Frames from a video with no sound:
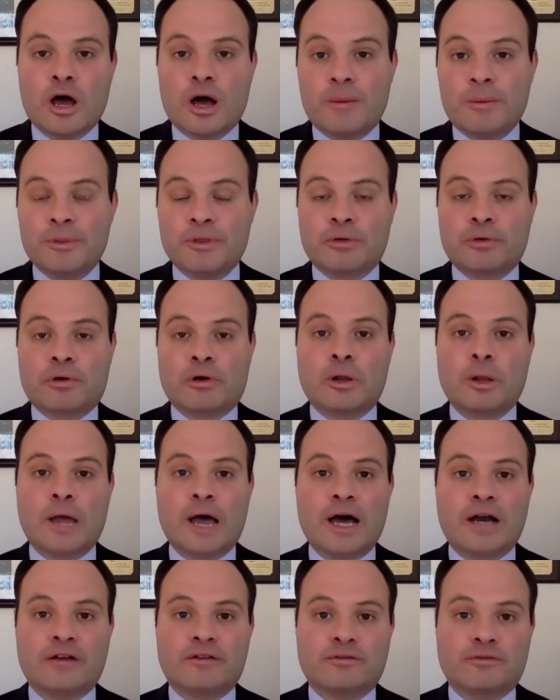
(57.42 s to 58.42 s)
uh, but there are a
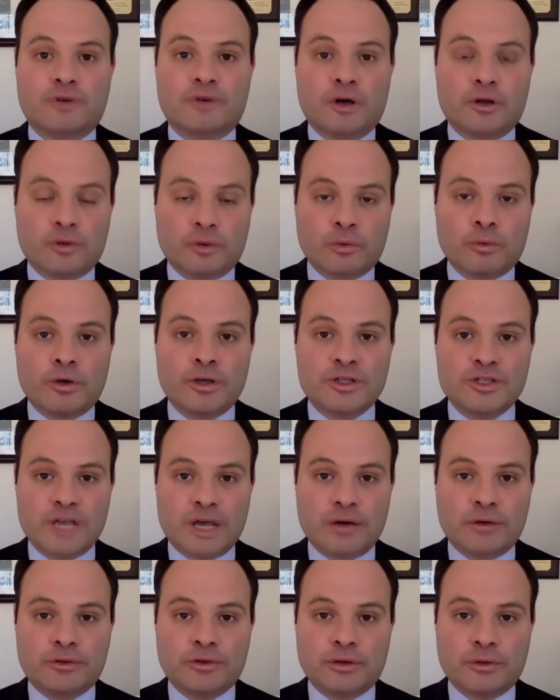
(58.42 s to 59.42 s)
lot of other ones
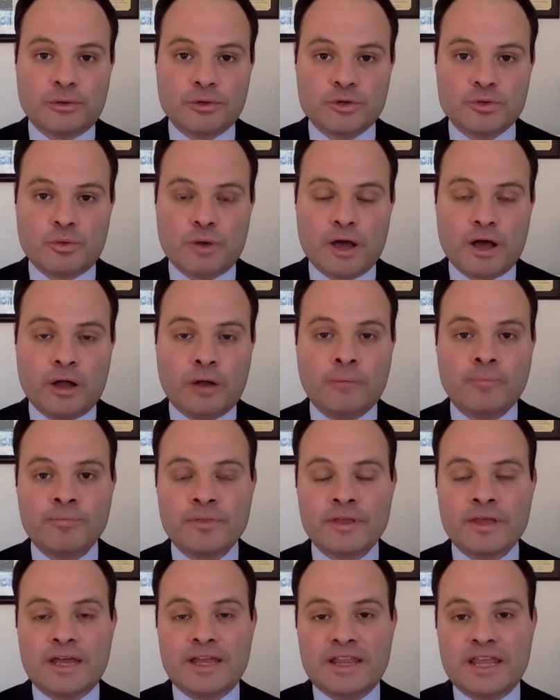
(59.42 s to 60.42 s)
out there as well,
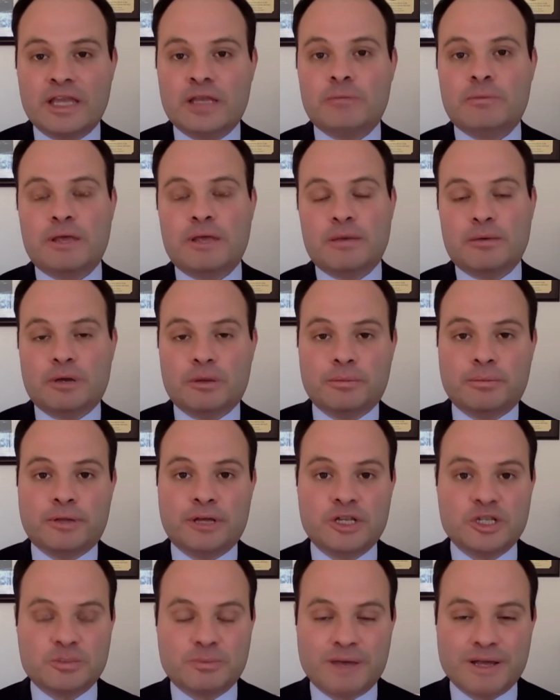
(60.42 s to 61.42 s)
and they could be able to
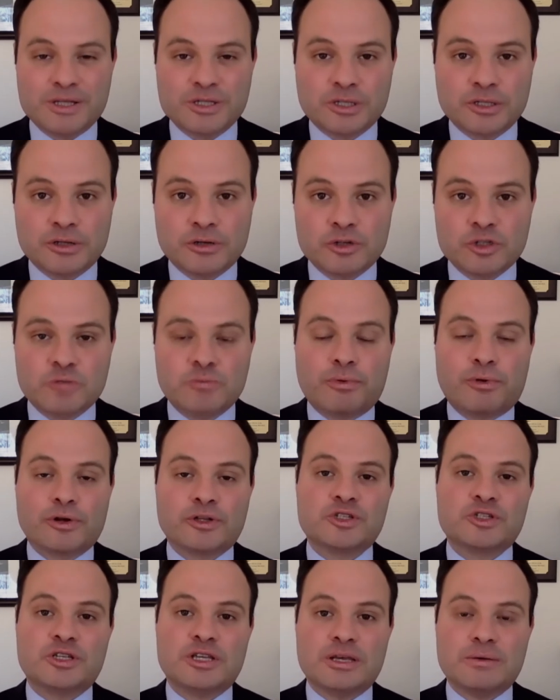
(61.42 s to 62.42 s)
place bets on their
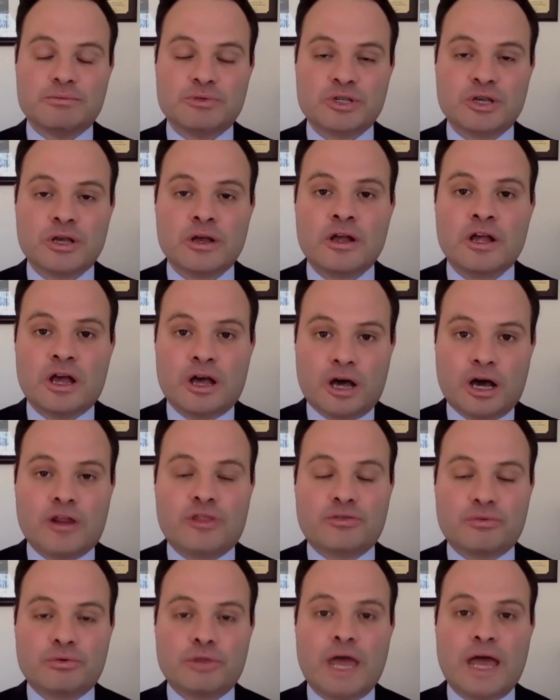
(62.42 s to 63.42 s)
sports teams uh,
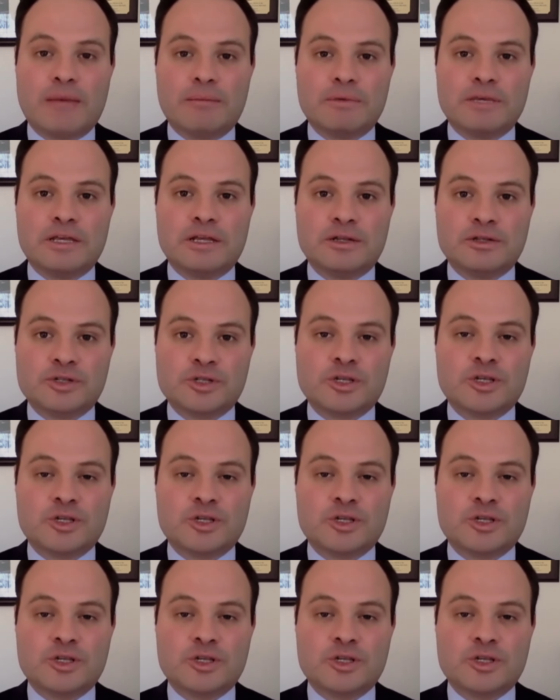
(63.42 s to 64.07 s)
through that means